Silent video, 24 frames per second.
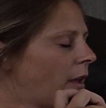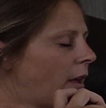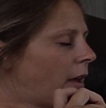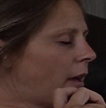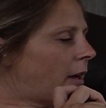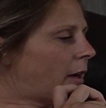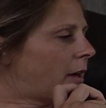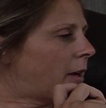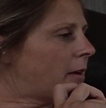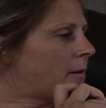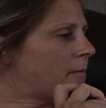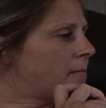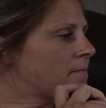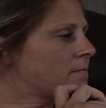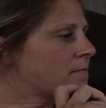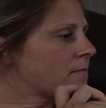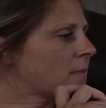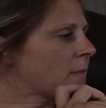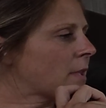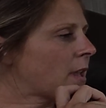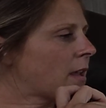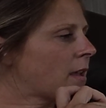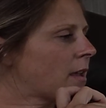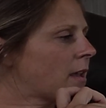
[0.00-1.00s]

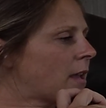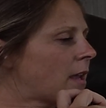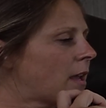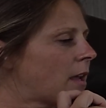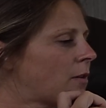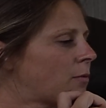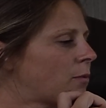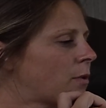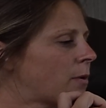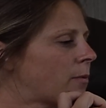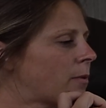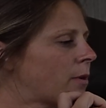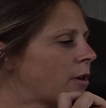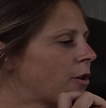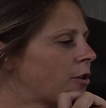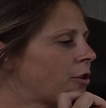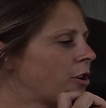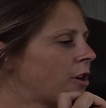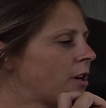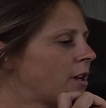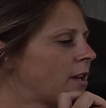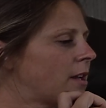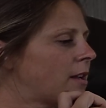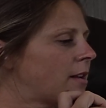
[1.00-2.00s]
And we were
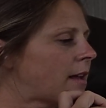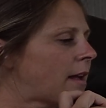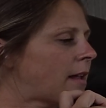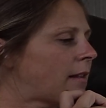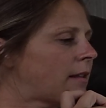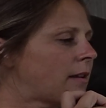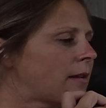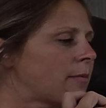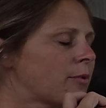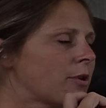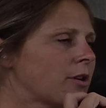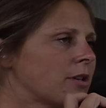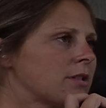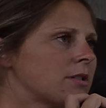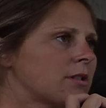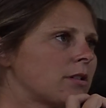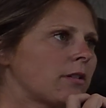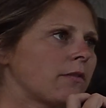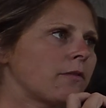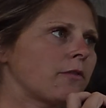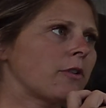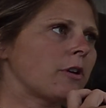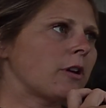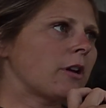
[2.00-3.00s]
greeted at labor and
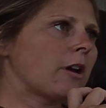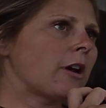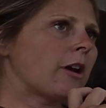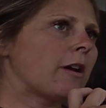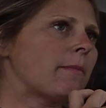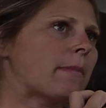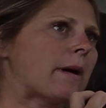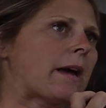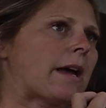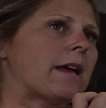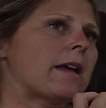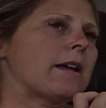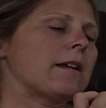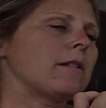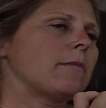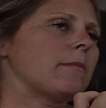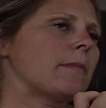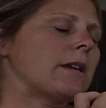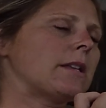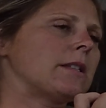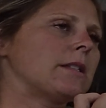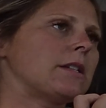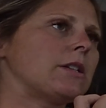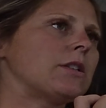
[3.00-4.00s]
delivery by an
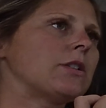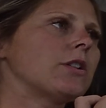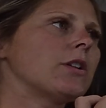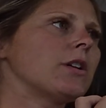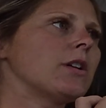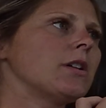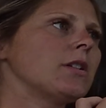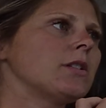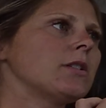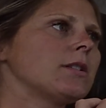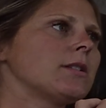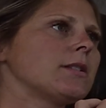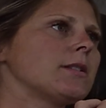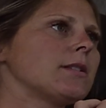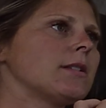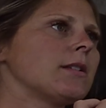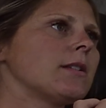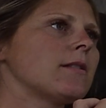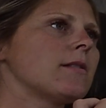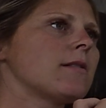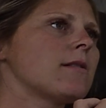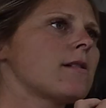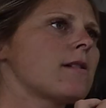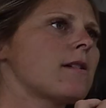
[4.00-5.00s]
amazing nurse,
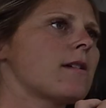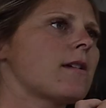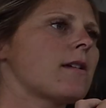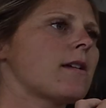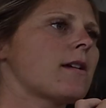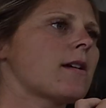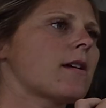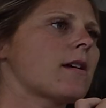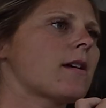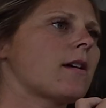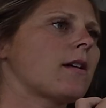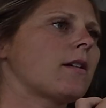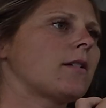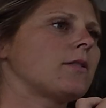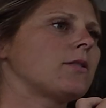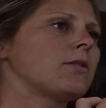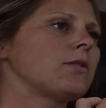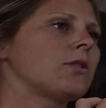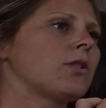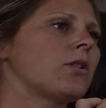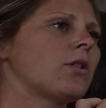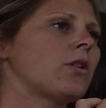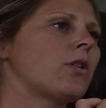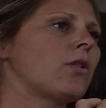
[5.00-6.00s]

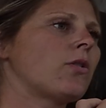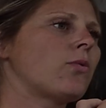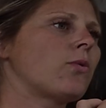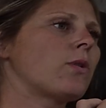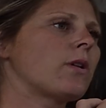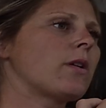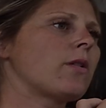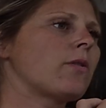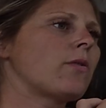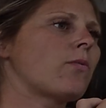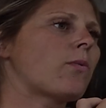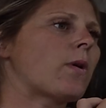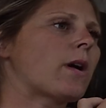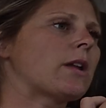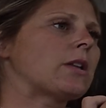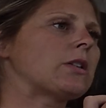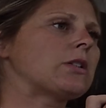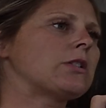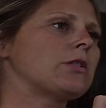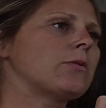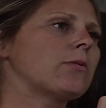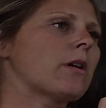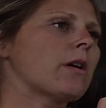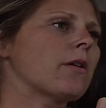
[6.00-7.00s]
and we went
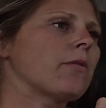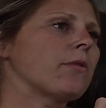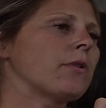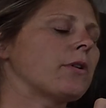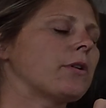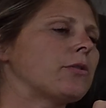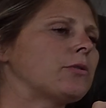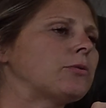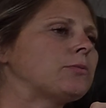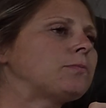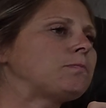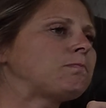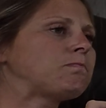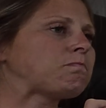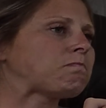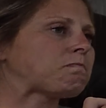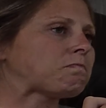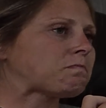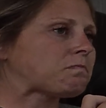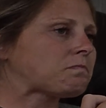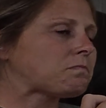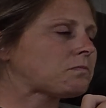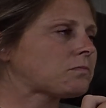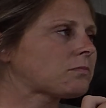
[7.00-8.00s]
into our room.
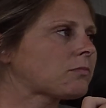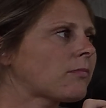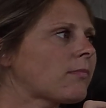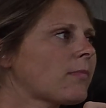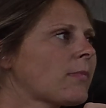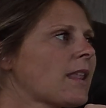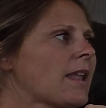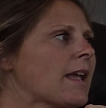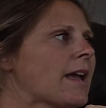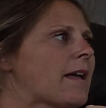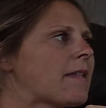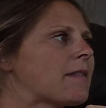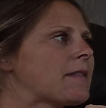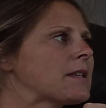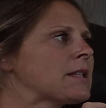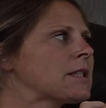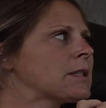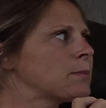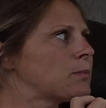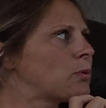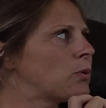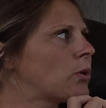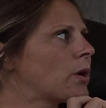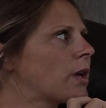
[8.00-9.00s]
At
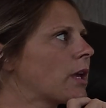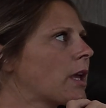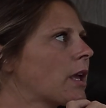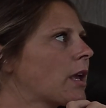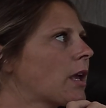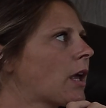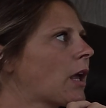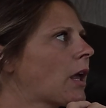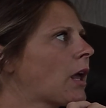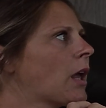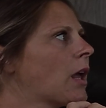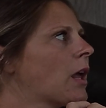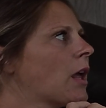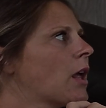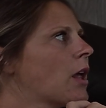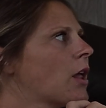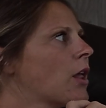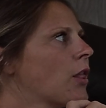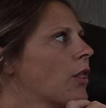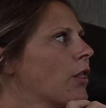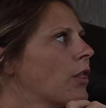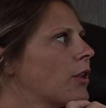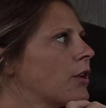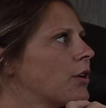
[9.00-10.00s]
this point,
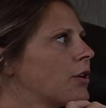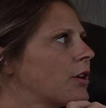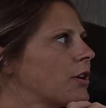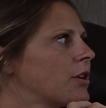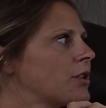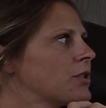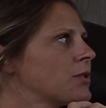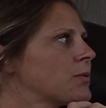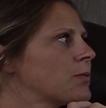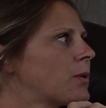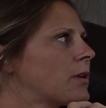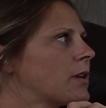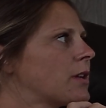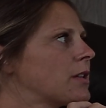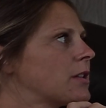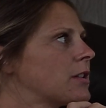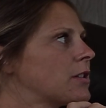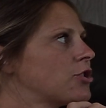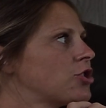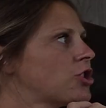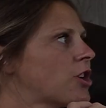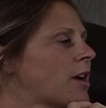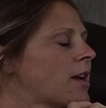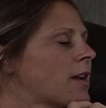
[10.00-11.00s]
the nurse wanted
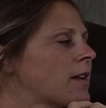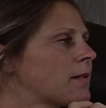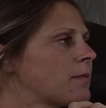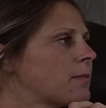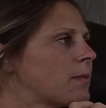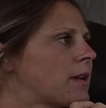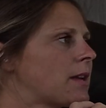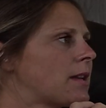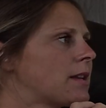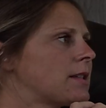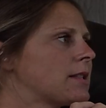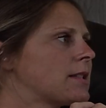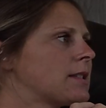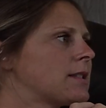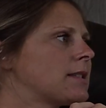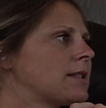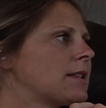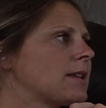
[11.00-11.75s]
to check me to